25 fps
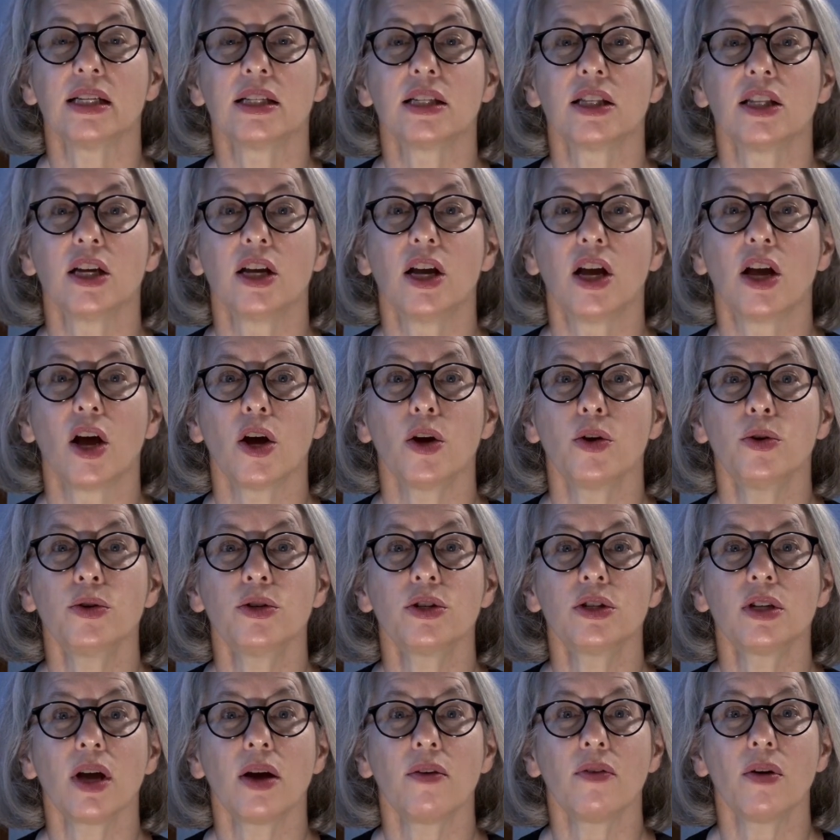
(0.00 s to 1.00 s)
is the
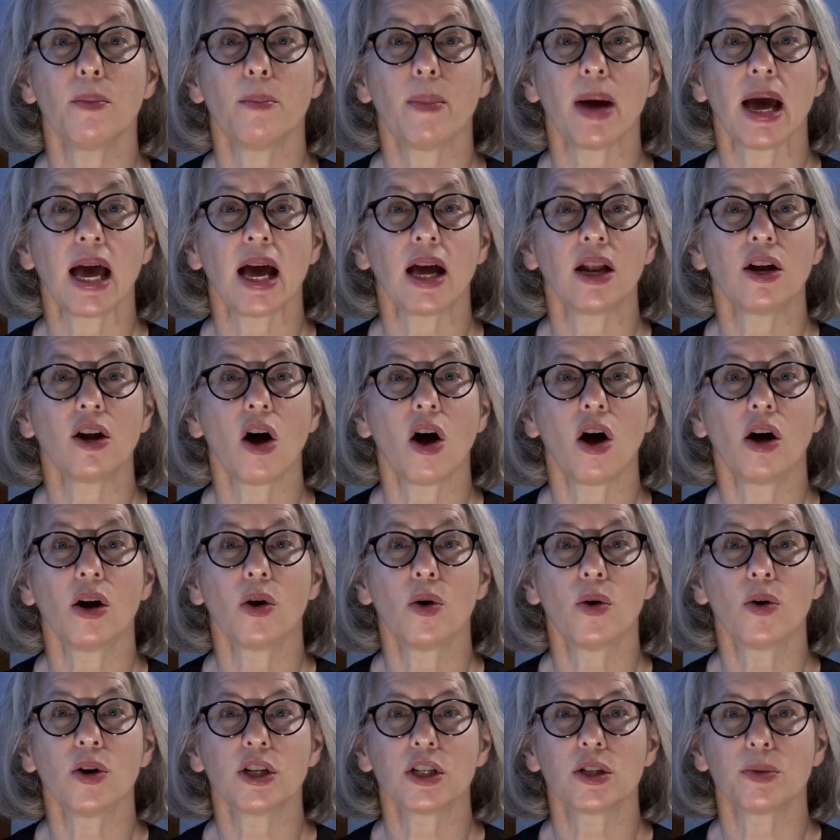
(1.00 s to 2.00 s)
ghost of a man on
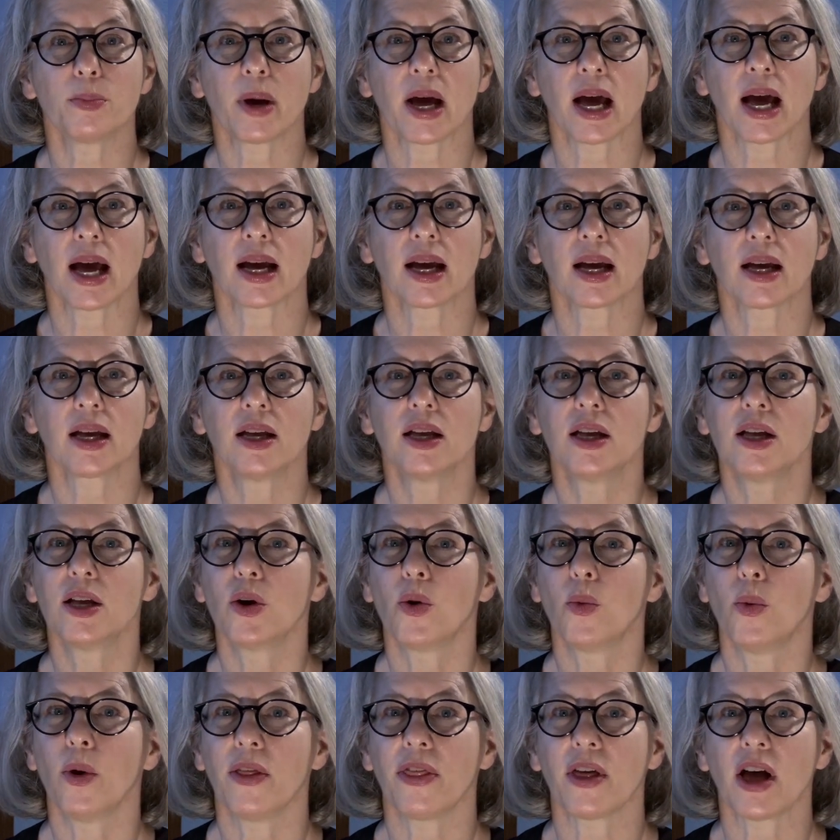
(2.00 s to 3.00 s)
horseback,
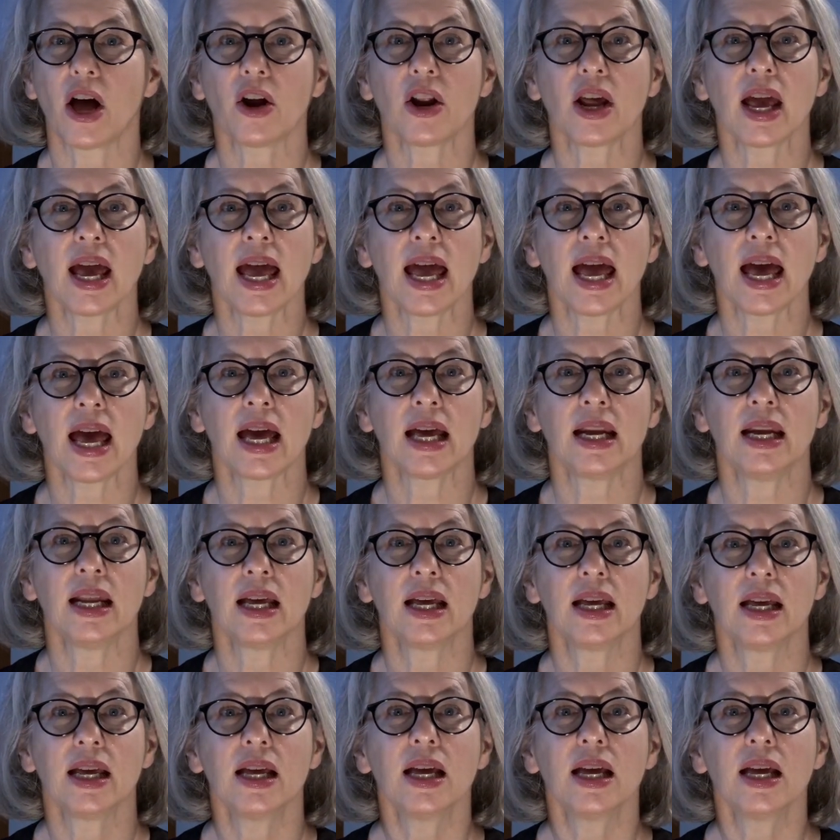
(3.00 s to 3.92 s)
without a head,